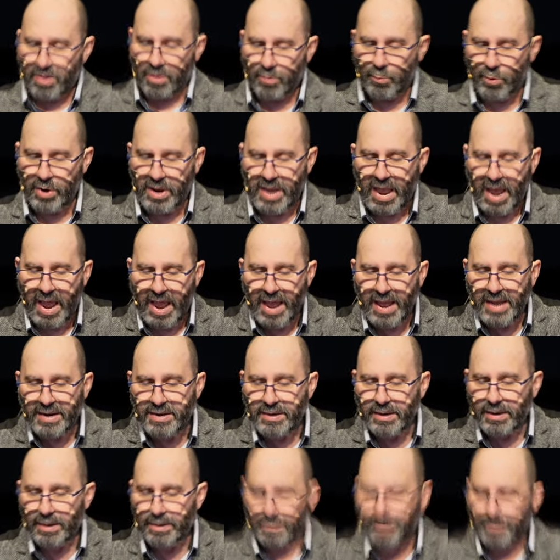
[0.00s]
We had
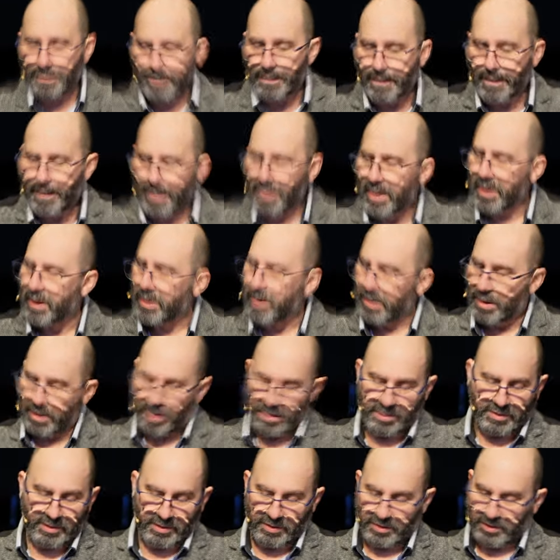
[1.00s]

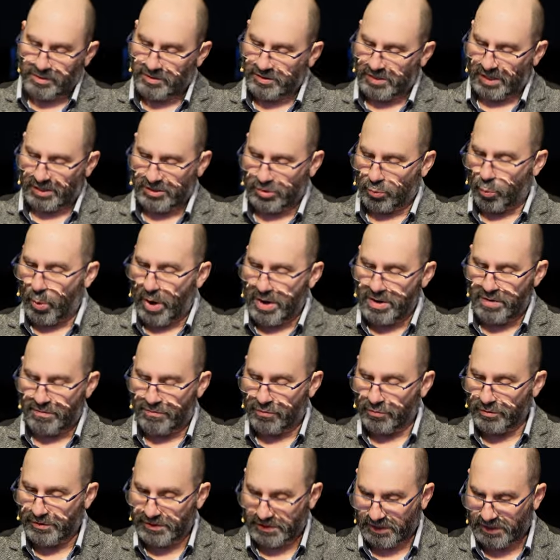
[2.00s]
such
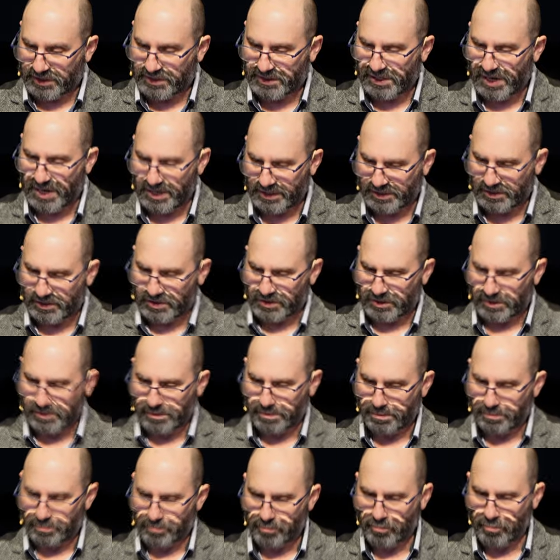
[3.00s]
wonderful success.
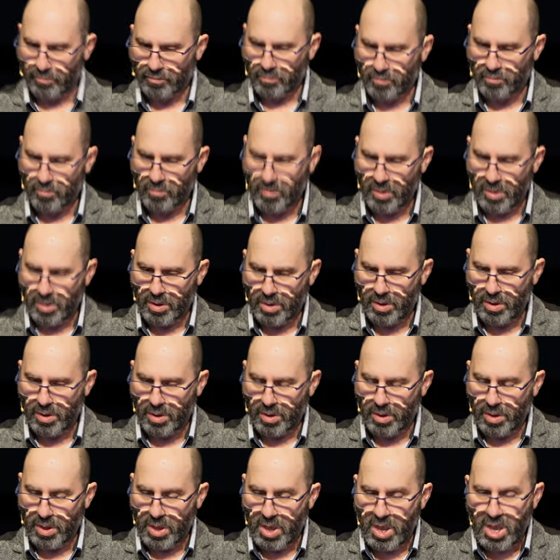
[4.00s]

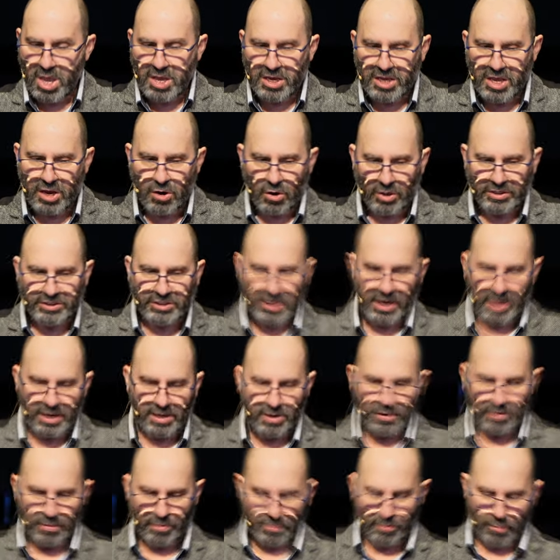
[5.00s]
Can I tell
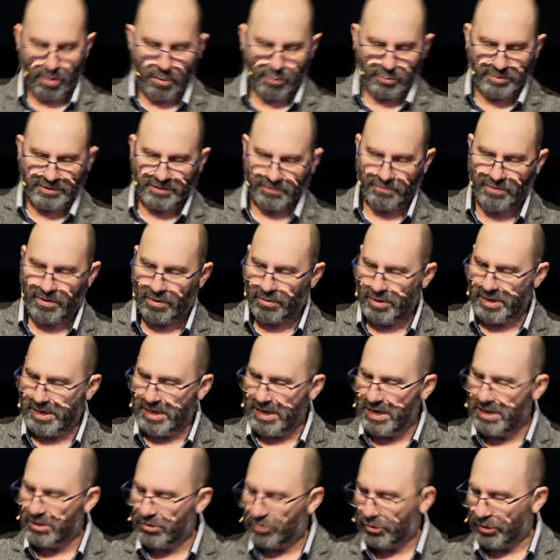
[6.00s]
you what was very
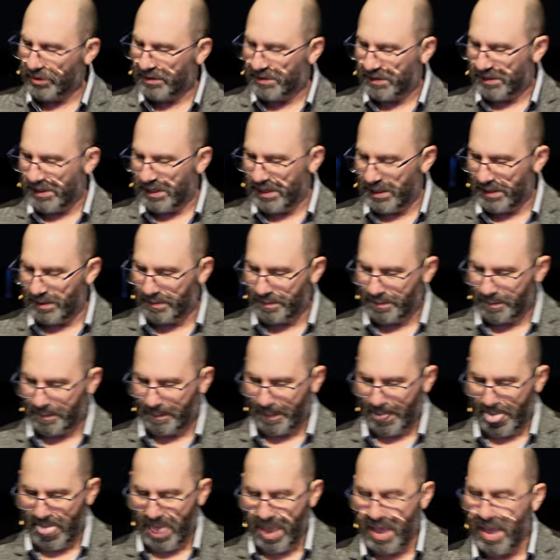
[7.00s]
interesting
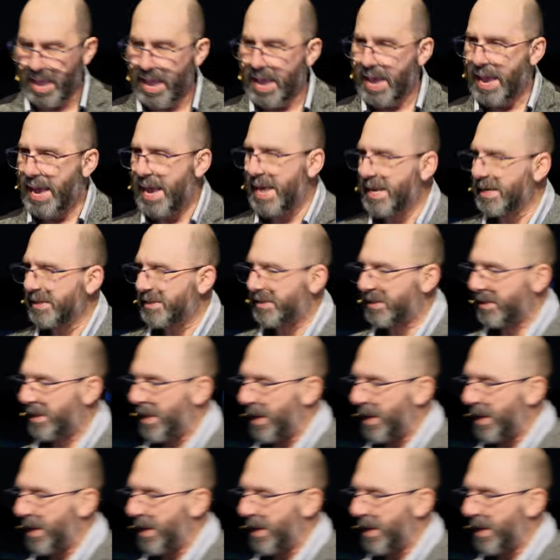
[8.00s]
is